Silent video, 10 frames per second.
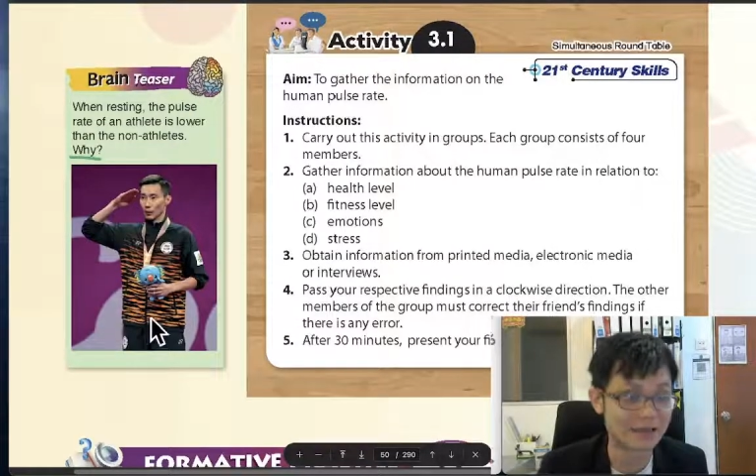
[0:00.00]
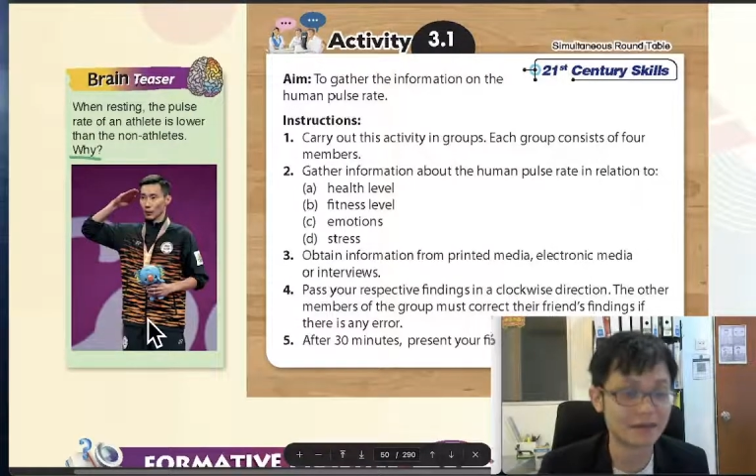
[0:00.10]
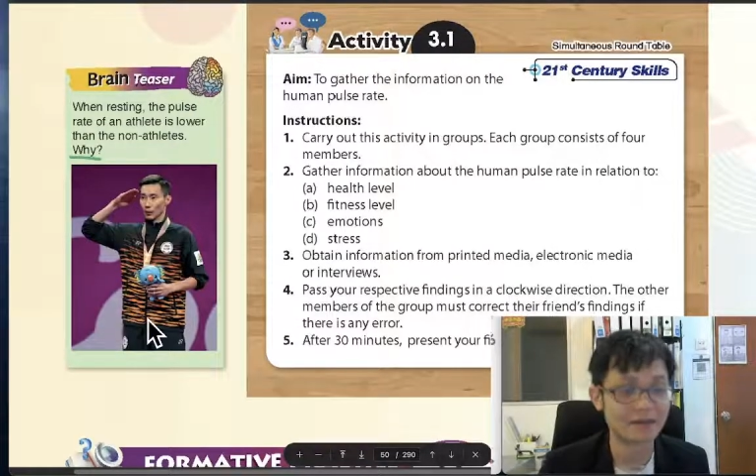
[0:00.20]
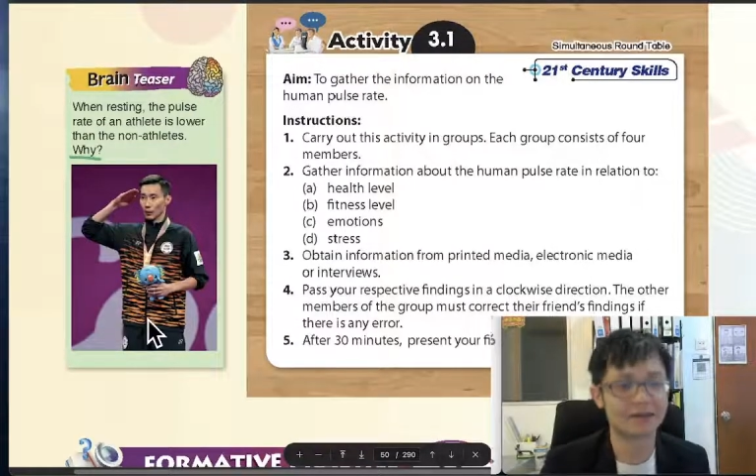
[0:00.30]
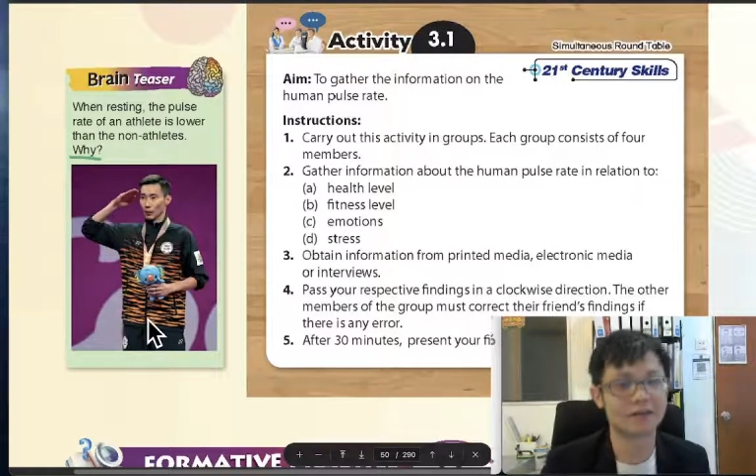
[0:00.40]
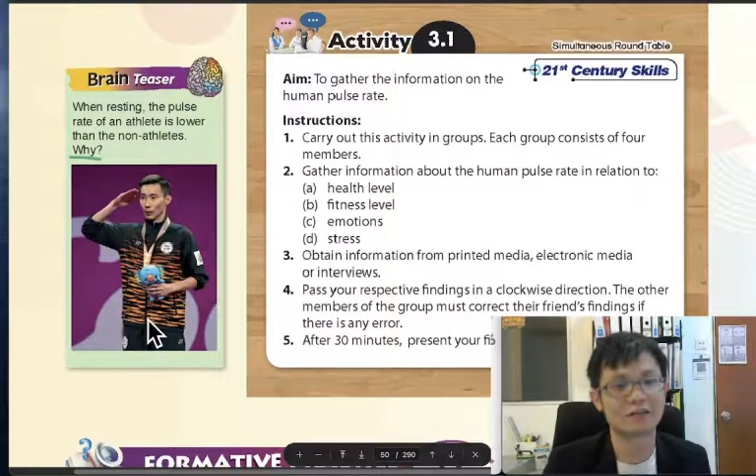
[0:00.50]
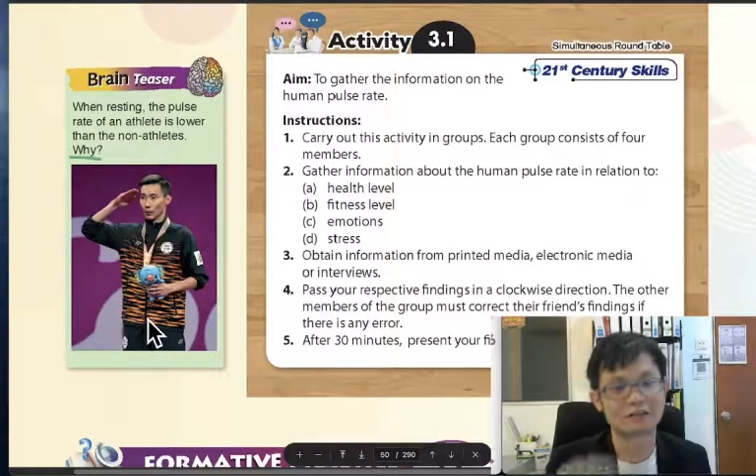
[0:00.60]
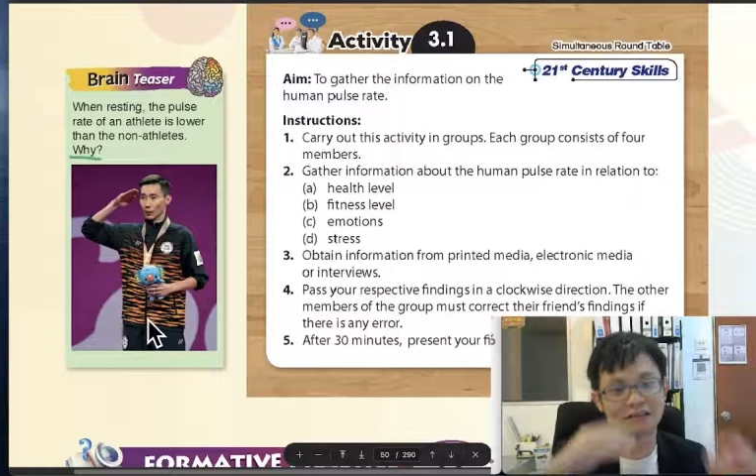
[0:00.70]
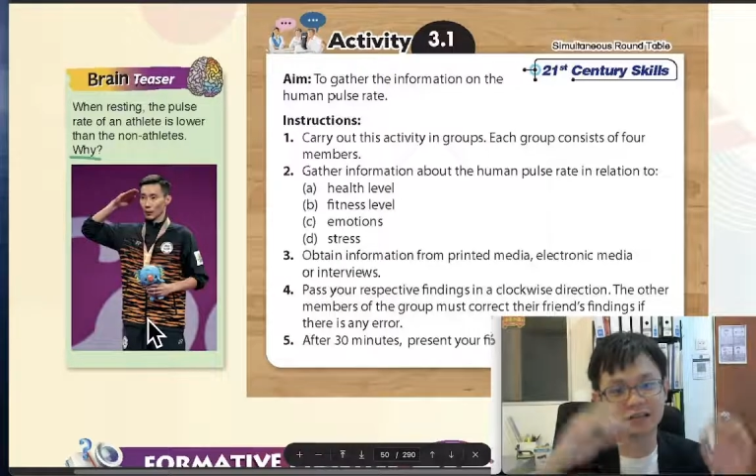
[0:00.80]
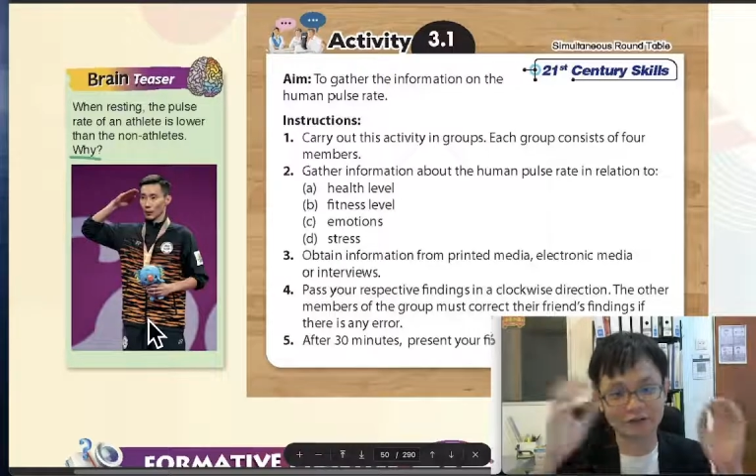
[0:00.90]
he got see
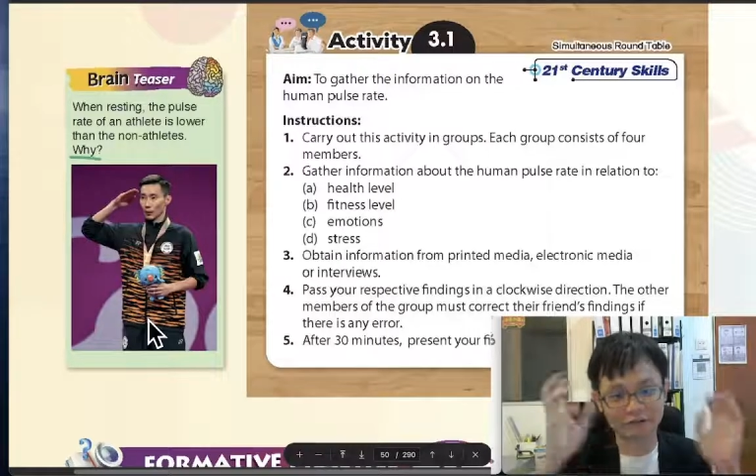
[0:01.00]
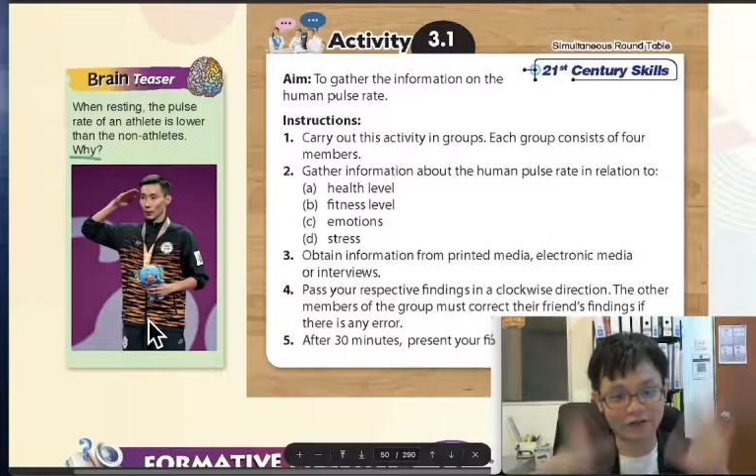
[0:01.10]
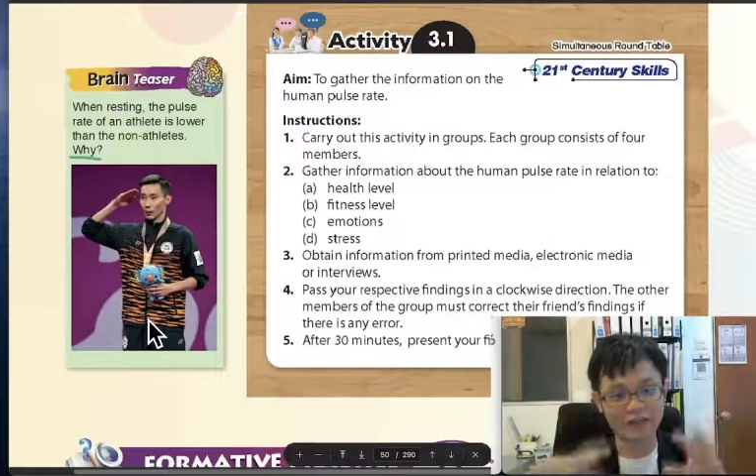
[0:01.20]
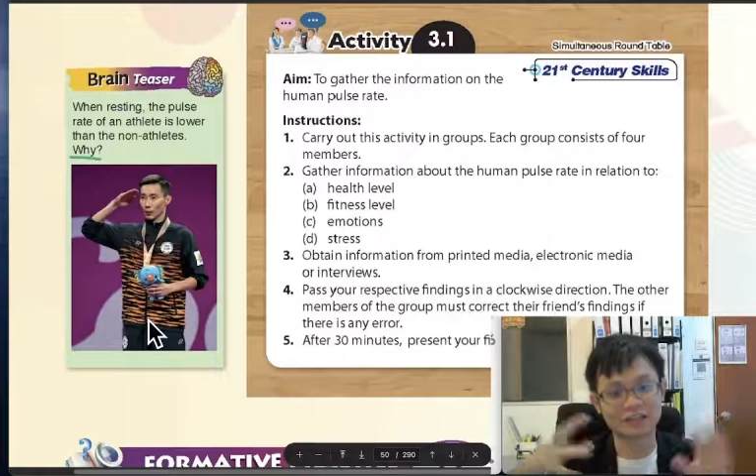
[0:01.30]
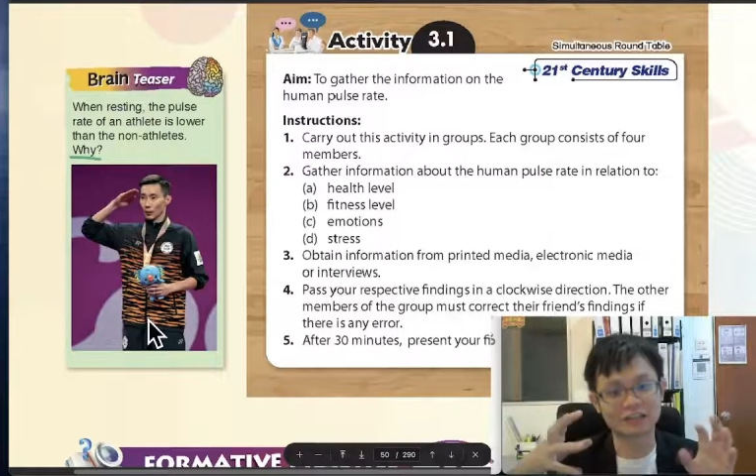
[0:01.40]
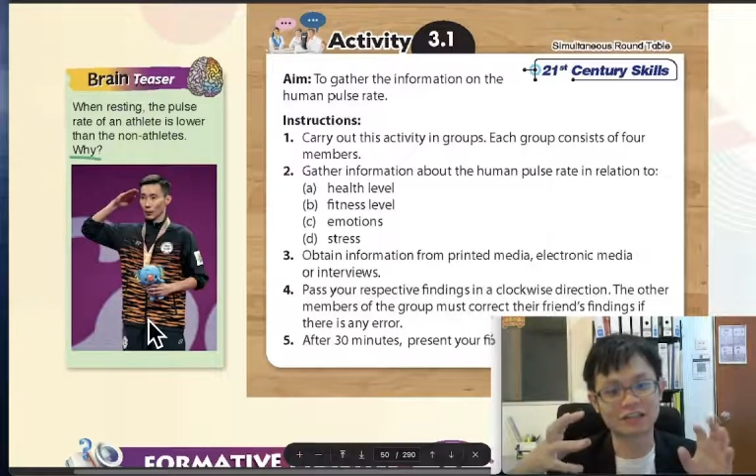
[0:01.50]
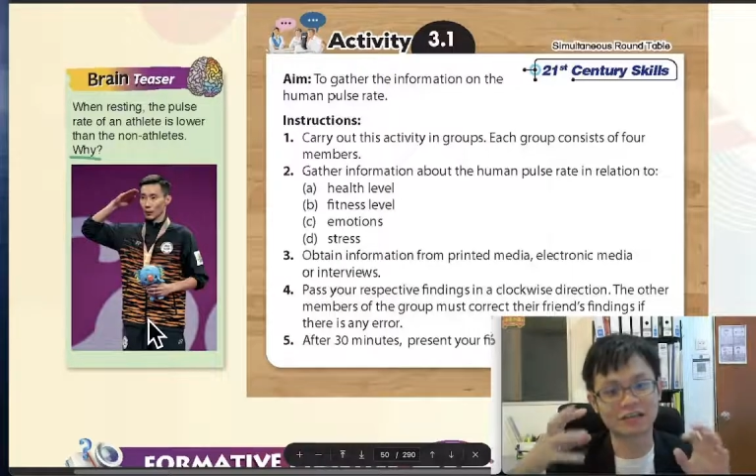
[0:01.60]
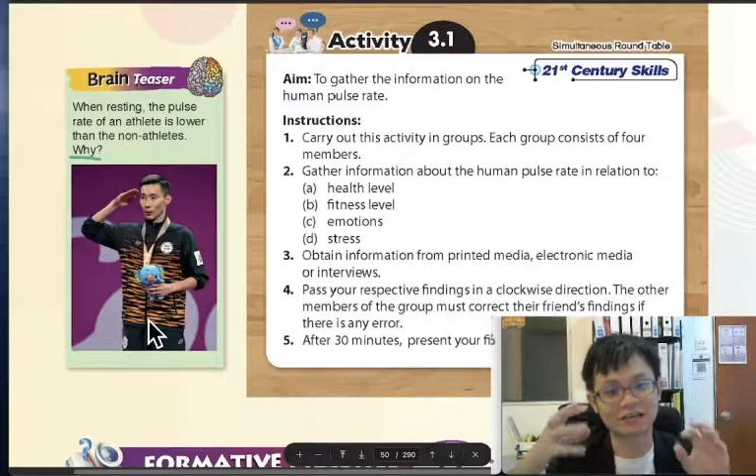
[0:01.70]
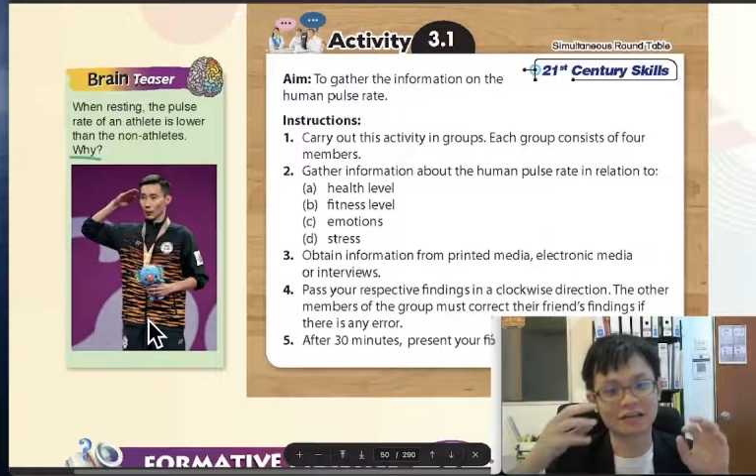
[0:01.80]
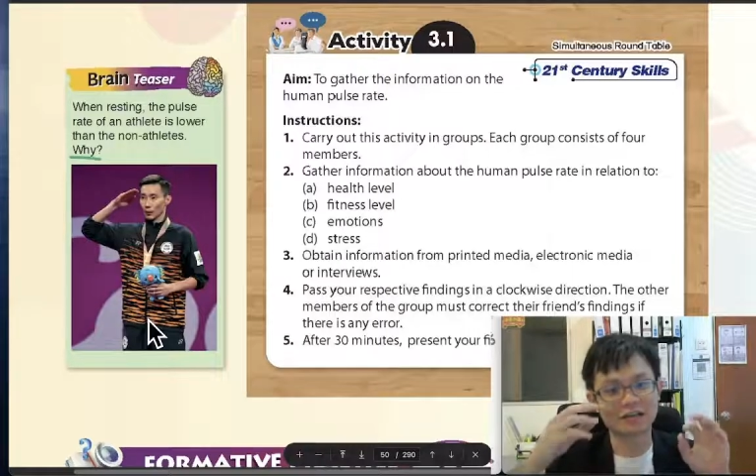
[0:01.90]
the fried
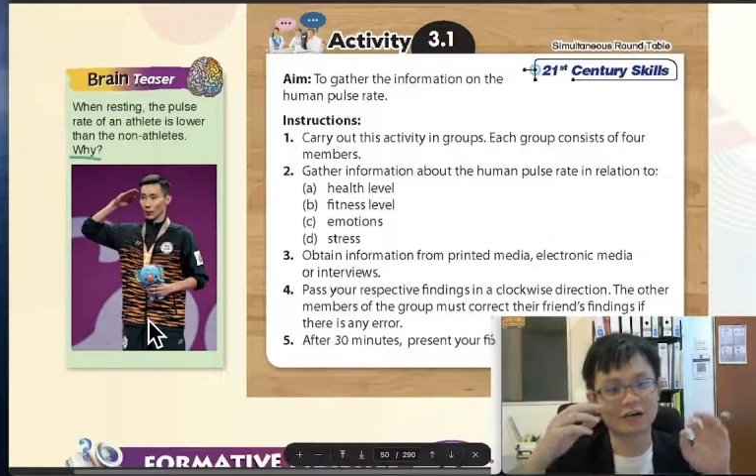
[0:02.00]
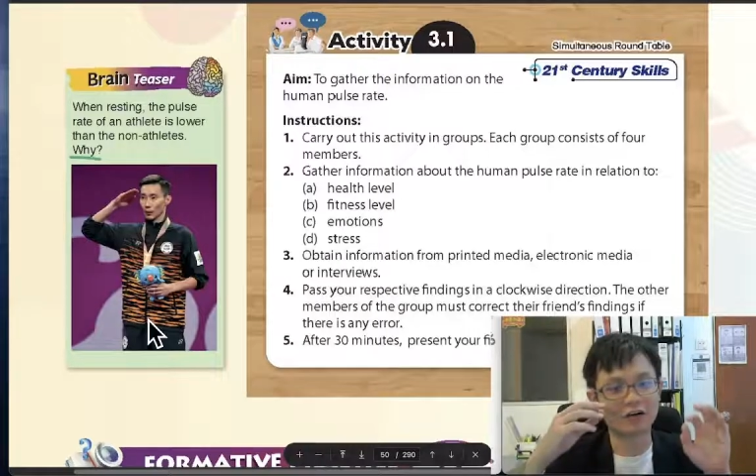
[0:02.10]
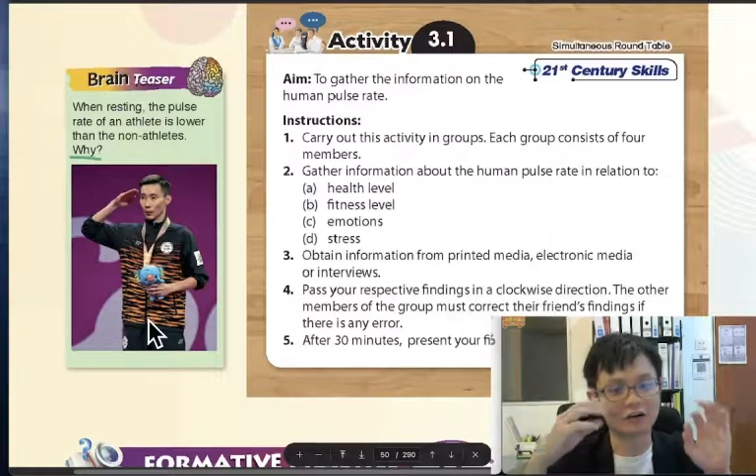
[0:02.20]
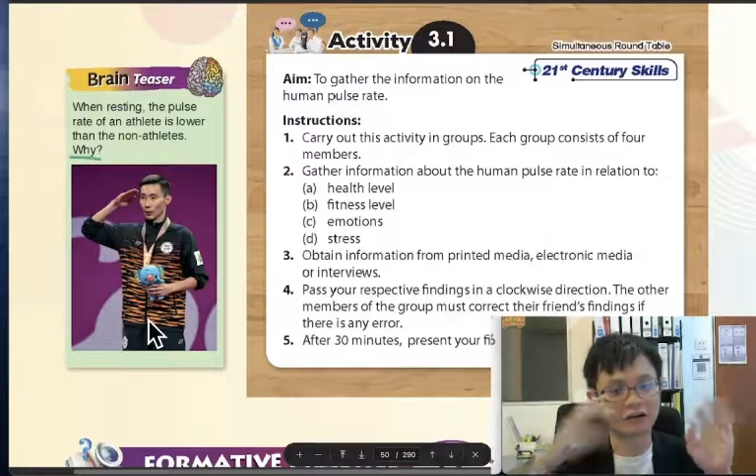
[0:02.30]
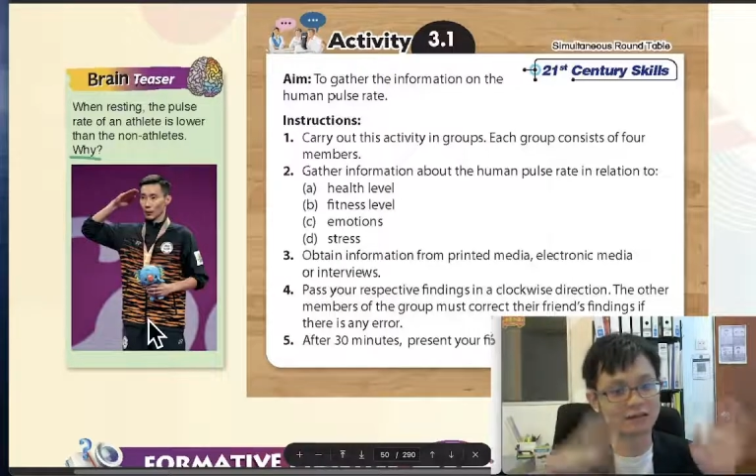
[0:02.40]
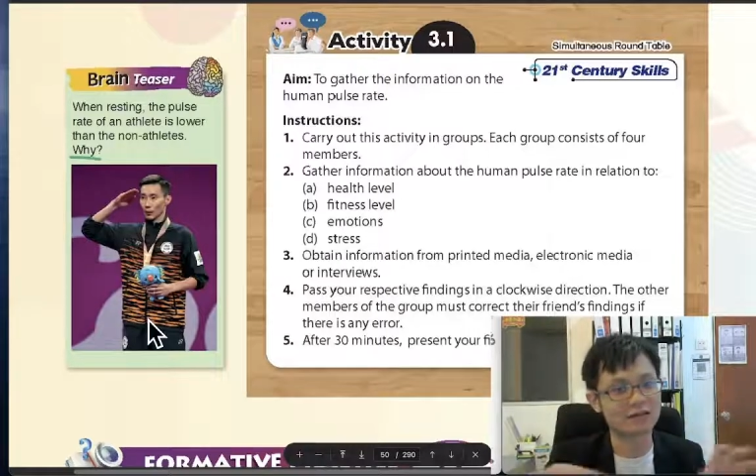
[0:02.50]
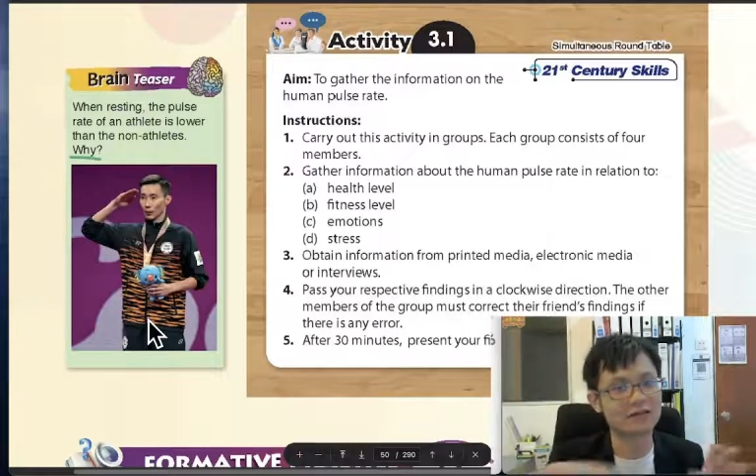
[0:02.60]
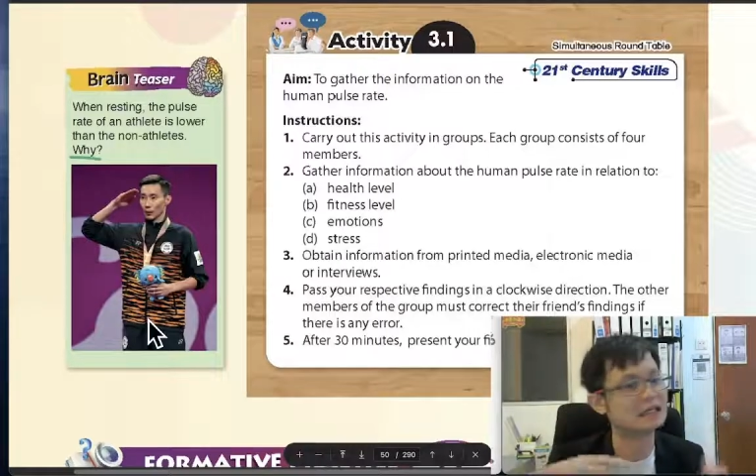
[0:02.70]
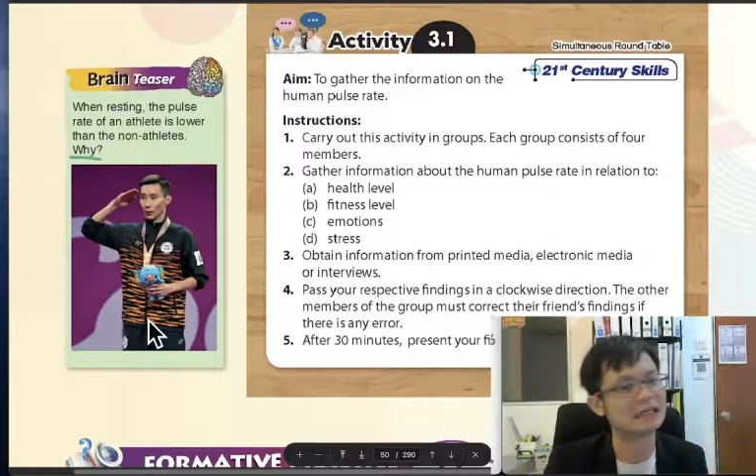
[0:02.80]
chicken, all the thing,